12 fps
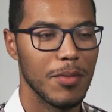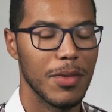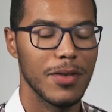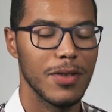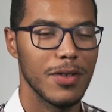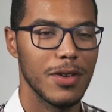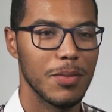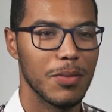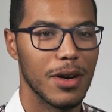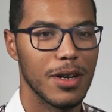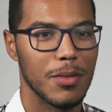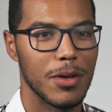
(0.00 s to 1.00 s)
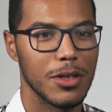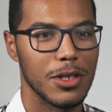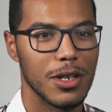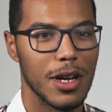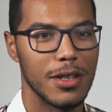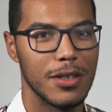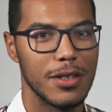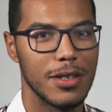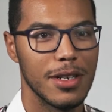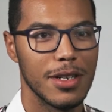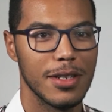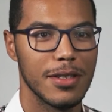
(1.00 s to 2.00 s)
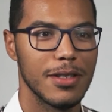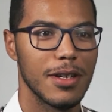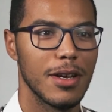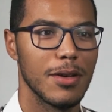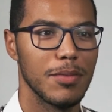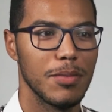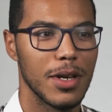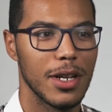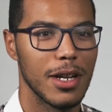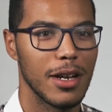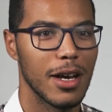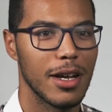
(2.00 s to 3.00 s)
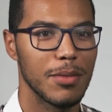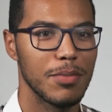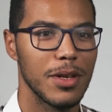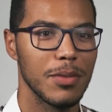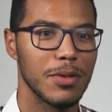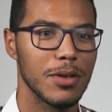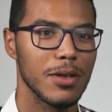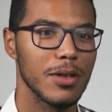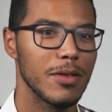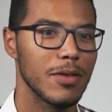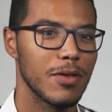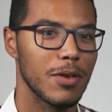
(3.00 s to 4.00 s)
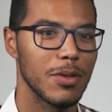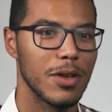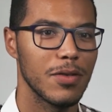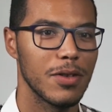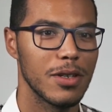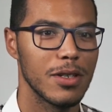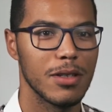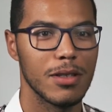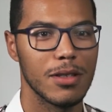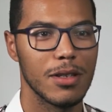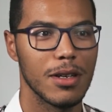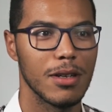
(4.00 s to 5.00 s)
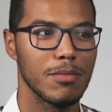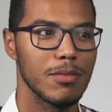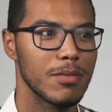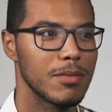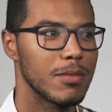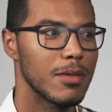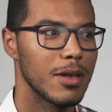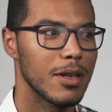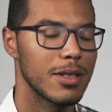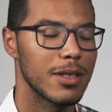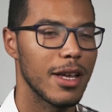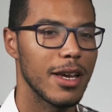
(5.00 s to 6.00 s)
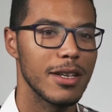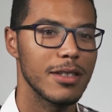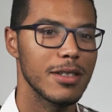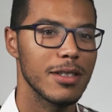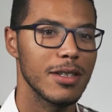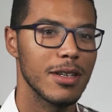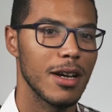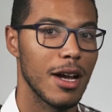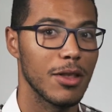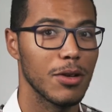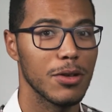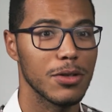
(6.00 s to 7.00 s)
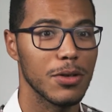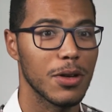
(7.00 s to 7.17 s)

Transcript: My favorite part about Chadron is uh, meeting a lot of people from different uh, states and also